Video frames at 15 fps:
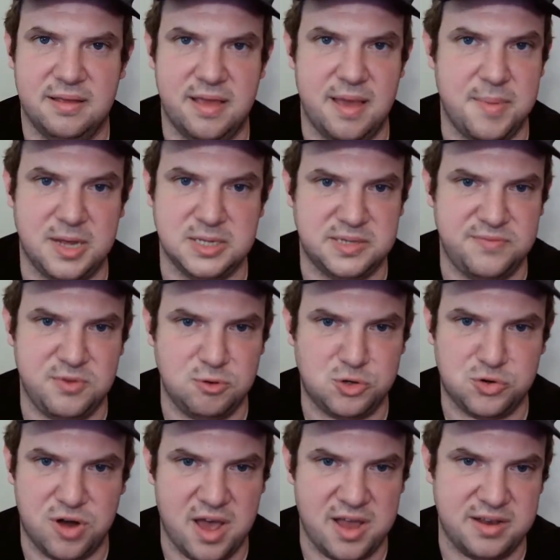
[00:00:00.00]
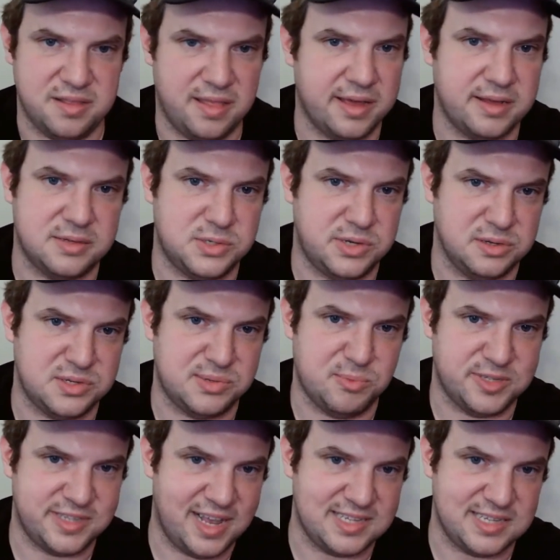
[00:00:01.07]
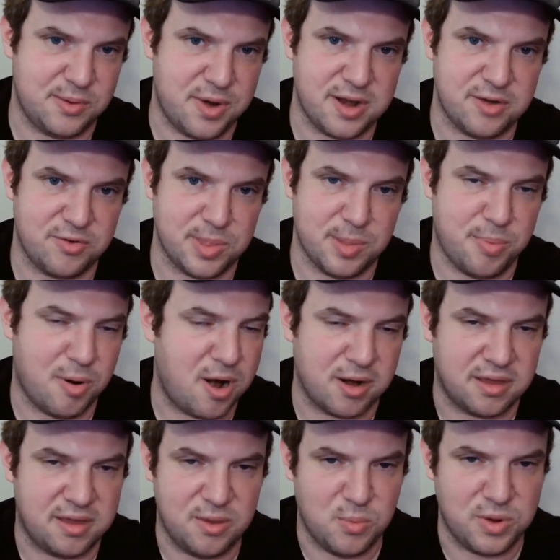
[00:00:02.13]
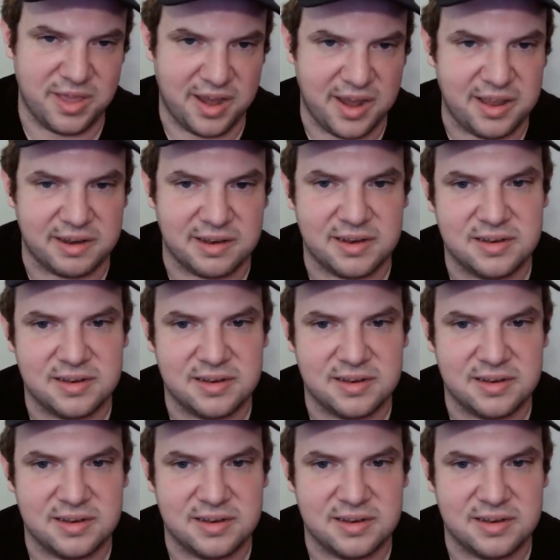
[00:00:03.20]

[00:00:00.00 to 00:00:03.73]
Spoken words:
Yeah, because if you tried to like steal someone's as they were entering the park, you wouldn't get in.